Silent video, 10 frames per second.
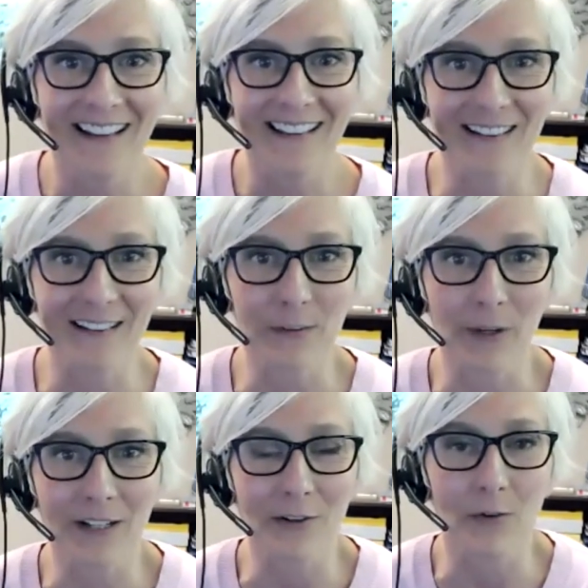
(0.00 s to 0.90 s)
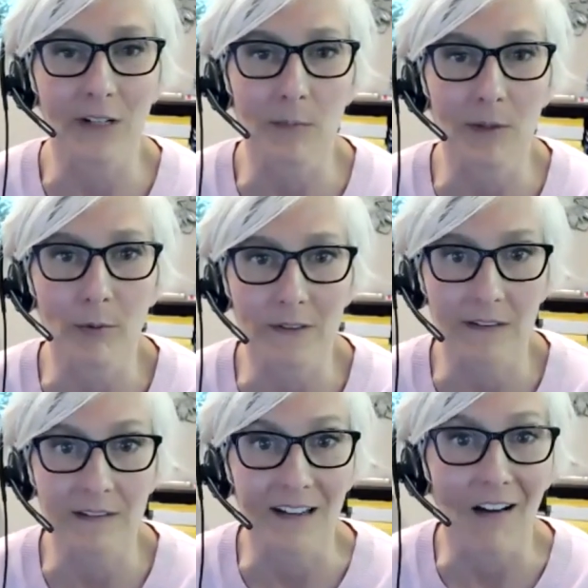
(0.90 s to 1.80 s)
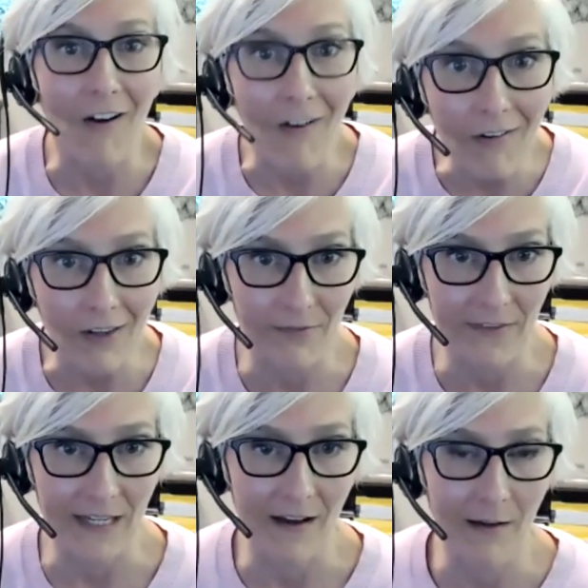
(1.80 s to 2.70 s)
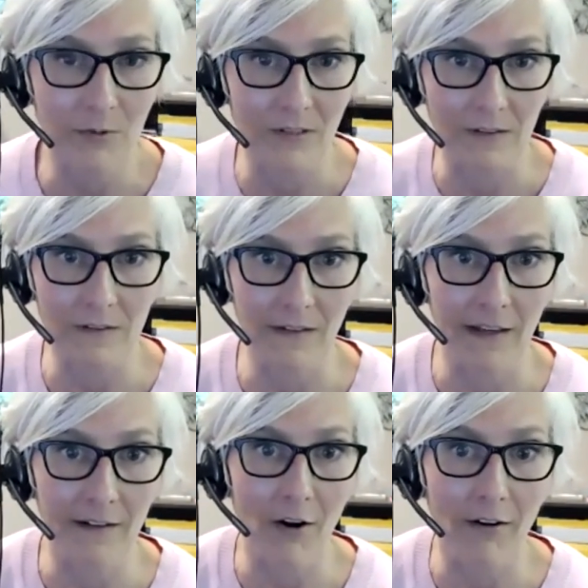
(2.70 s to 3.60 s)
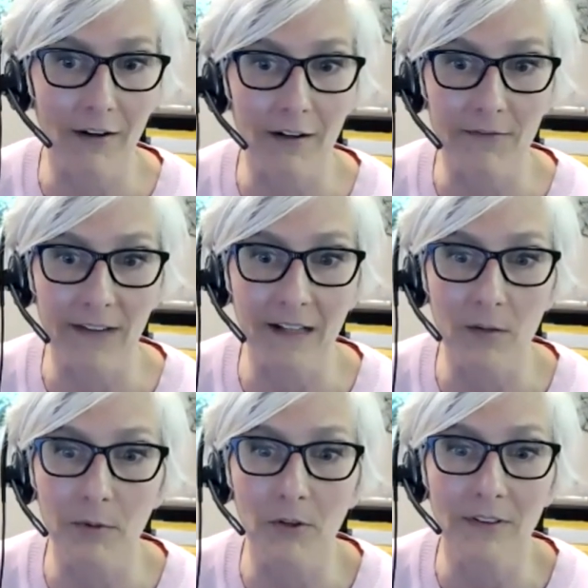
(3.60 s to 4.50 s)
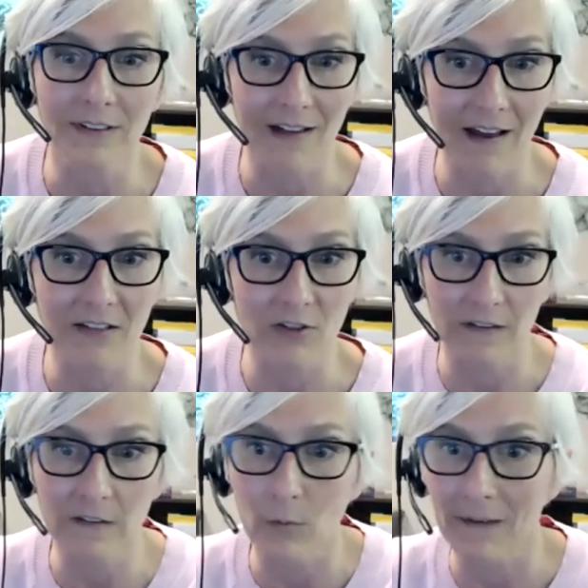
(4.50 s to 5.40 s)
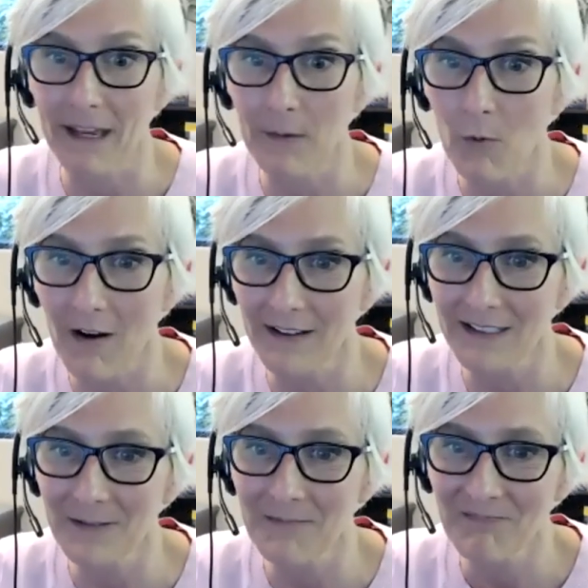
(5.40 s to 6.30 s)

this is where you're going to be presenting all of the options that are available, not just what they want.